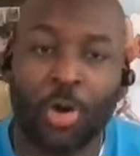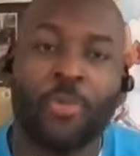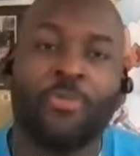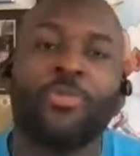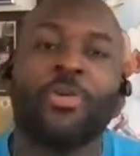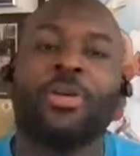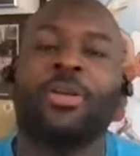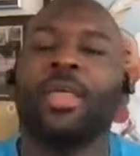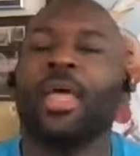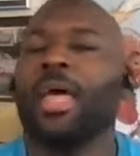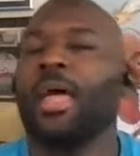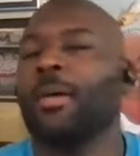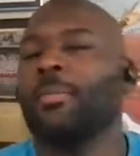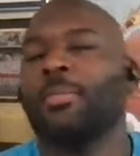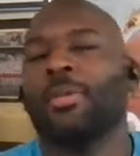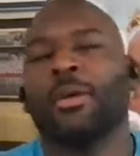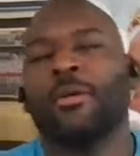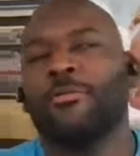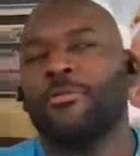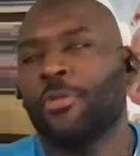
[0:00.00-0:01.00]
throw for
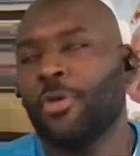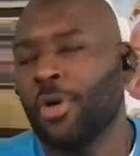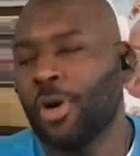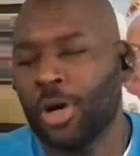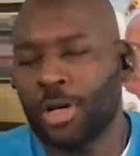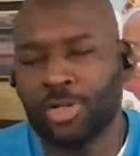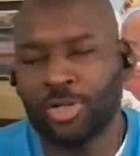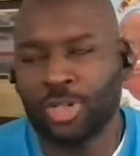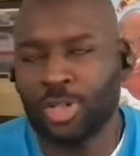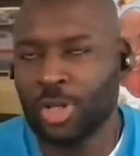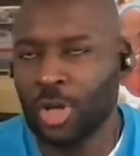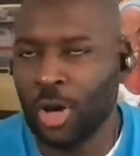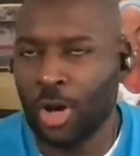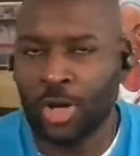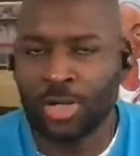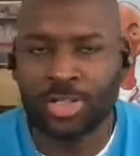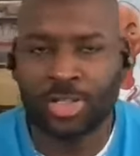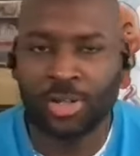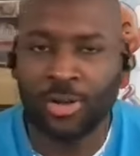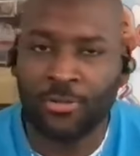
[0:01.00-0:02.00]
damn near 400
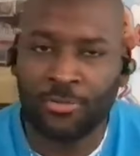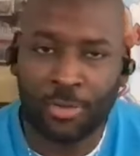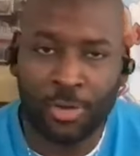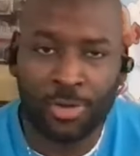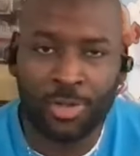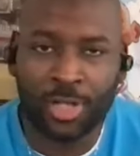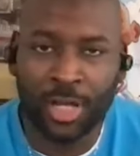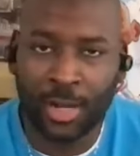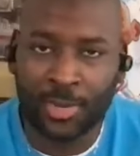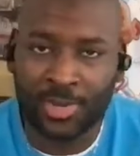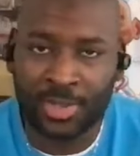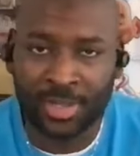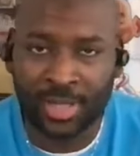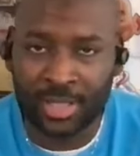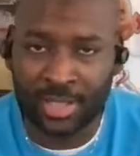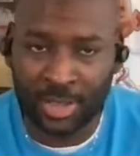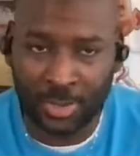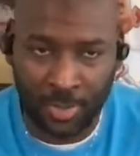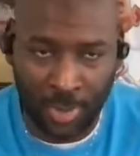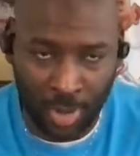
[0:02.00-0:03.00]
yards and a few tubs
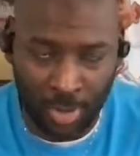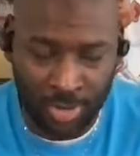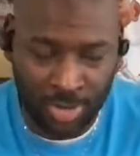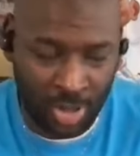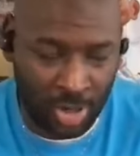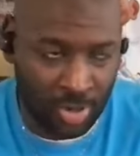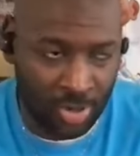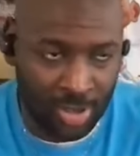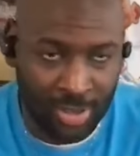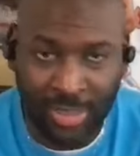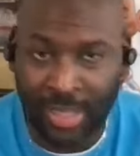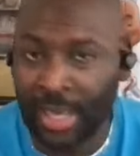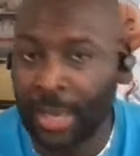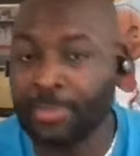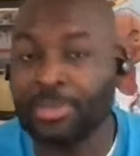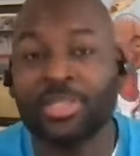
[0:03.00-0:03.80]
against them on Turkey Day.